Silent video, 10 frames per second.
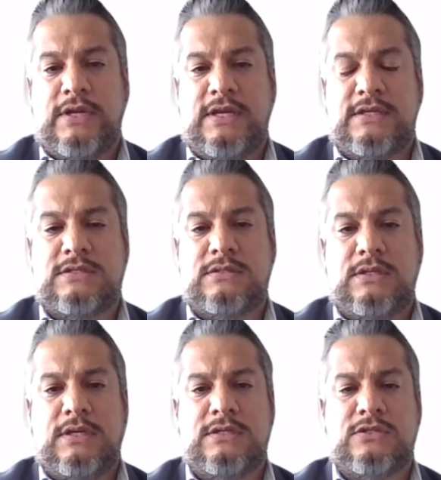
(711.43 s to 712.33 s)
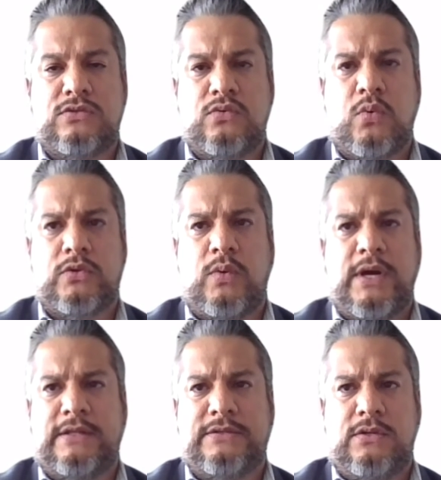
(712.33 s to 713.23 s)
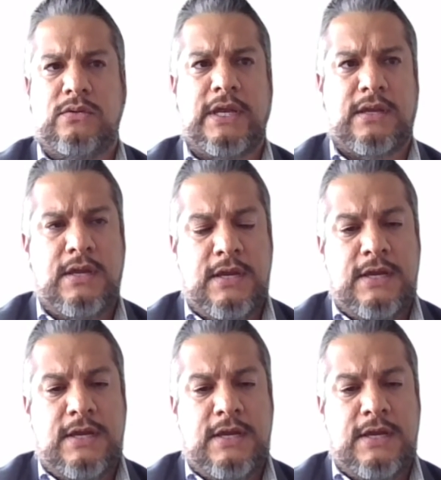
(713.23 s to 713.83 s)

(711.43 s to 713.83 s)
it is worldwide, like